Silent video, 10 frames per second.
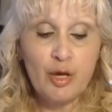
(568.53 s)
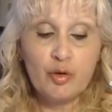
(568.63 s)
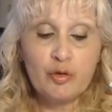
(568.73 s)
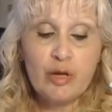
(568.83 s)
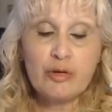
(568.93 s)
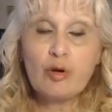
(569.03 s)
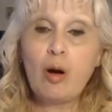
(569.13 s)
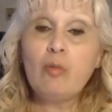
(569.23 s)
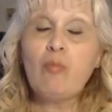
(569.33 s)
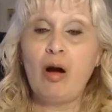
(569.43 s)
Create your
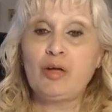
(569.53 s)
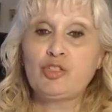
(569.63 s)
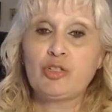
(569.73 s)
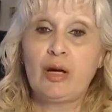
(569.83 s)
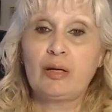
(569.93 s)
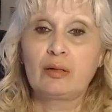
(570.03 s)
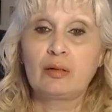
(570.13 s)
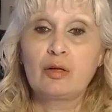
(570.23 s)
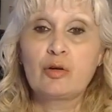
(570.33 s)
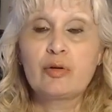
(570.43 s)
own mantra.
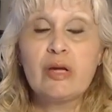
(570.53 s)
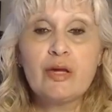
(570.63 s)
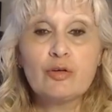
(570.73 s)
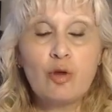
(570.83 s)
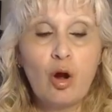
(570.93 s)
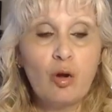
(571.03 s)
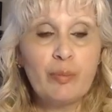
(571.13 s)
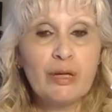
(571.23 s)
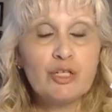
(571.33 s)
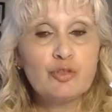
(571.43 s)
Create your own,
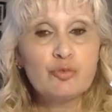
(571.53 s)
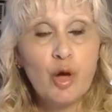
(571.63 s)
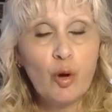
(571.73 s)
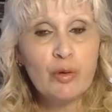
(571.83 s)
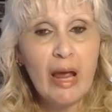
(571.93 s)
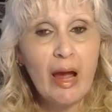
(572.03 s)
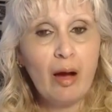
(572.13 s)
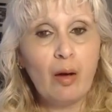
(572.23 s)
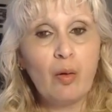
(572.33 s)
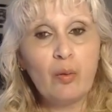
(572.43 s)
because you know
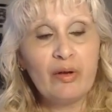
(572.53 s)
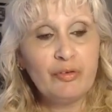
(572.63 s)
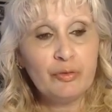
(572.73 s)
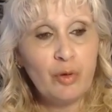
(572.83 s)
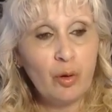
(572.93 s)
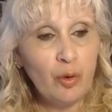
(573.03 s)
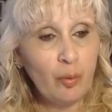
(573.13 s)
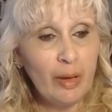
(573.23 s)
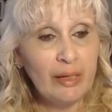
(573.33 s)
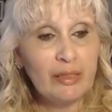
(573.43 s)
now, if you don't
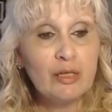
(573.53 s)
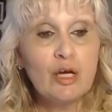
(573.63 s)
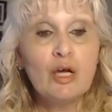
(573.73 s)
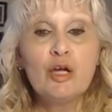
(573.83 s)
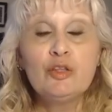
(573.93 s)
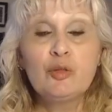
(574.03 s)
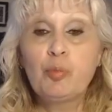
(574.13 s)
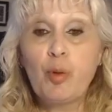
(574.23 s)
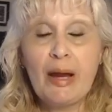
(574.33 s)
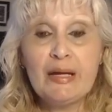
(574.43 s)
already, the
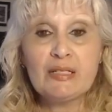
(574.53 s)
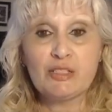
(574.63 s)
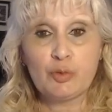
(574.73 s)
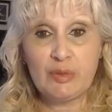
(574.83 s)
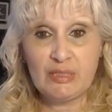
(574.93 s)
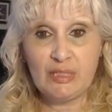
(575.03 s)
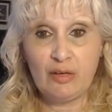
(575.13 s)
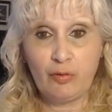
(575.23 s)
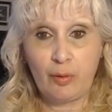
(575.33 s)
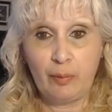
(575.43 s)
brain is the
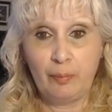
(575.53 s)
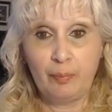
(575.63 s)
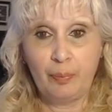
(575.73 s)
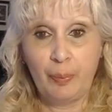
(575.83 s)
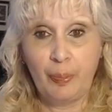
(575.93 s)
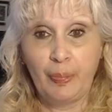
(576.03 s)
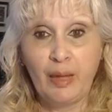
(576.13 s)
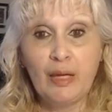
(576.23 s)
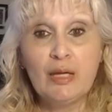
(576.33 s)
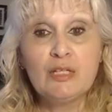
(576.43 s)
receiver.
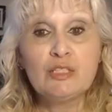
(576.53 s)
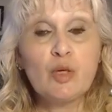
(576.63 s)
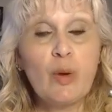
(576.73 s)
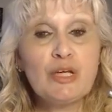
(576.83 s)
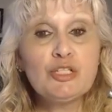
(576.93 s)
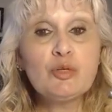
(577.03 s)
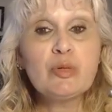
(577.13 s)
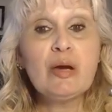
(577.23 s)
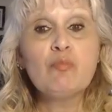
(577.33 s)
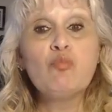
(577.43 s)
So as you
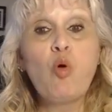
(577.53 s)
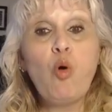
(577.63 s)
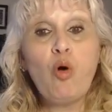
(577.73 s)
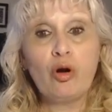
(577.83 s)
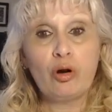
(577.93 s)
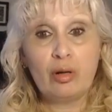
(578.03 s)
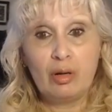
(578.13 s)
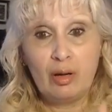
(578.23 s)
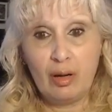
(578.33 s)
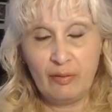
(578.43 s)
get
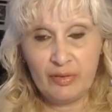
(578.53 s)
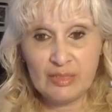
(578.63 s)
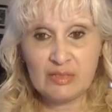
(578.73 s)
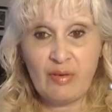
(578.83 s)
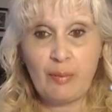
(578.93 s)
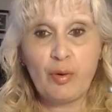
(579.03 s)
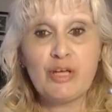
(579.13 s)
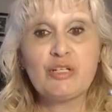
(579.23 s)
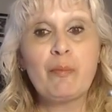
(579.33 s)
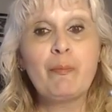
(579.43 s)
more of this
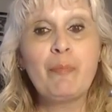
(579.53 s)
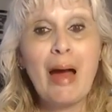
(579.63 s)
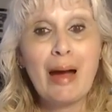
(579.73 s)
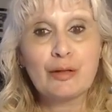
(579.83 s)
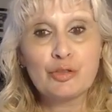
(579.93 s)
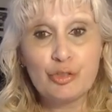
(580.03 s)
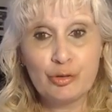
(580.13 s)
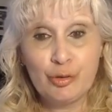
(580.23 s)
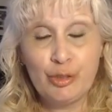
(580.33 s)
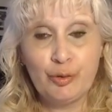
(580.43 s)
vibration back to
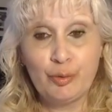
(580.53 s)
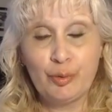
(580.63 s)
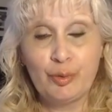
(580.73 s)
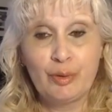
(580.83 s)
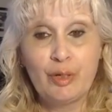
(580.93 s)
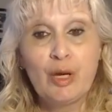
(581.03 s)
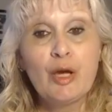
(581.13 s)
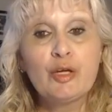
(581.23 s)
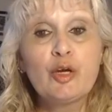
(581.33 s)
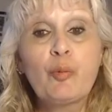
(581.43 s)
you,
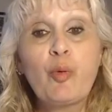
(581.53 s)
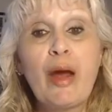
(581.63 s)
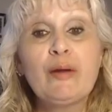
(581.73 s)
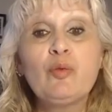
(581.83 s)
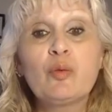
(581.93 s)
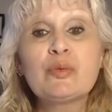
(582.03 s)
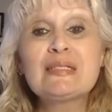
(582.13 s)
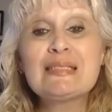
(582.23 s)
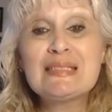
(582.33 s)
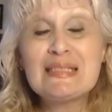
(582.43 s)
your brain will
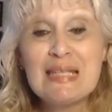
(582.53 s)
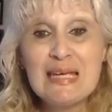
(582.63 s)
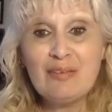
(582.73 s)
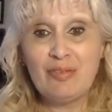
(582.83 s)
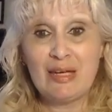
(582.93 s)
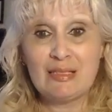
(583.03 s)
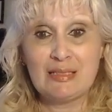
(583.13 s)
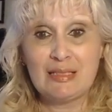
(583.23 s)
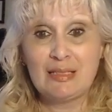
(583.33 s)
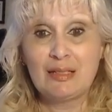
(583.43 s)
receive it.